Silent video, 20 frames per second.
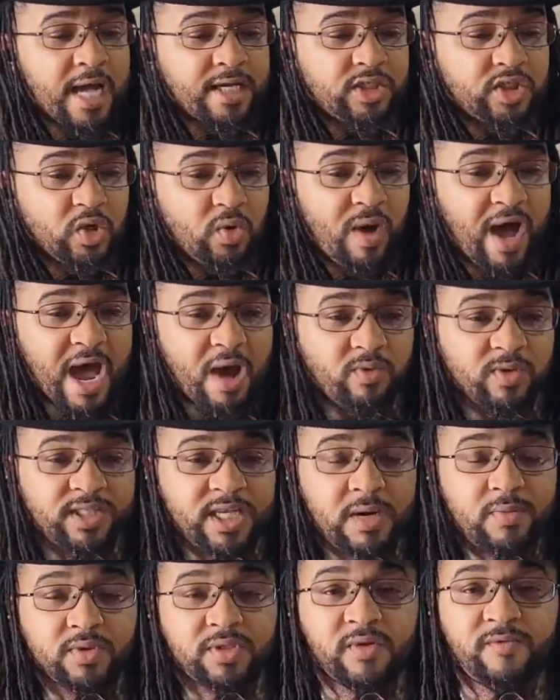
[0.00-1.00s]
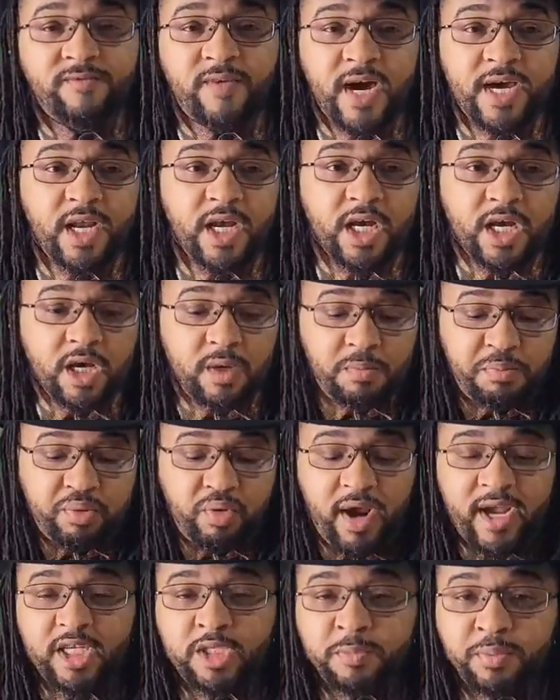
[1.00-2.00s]
So I was able to find a good
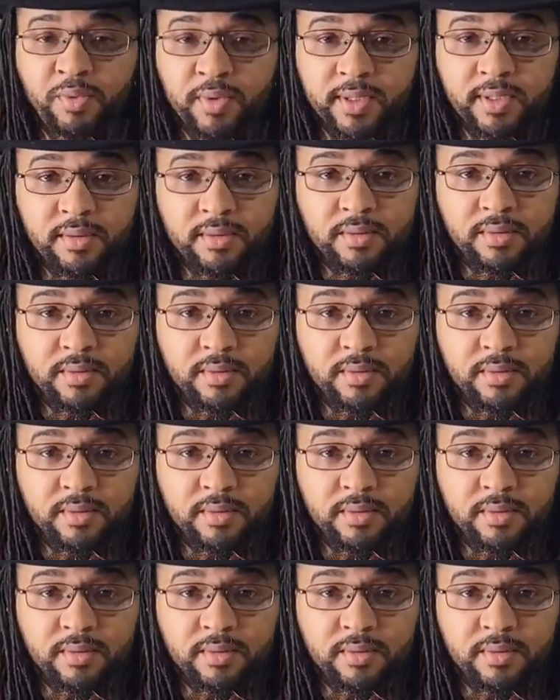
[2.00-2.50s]
price point.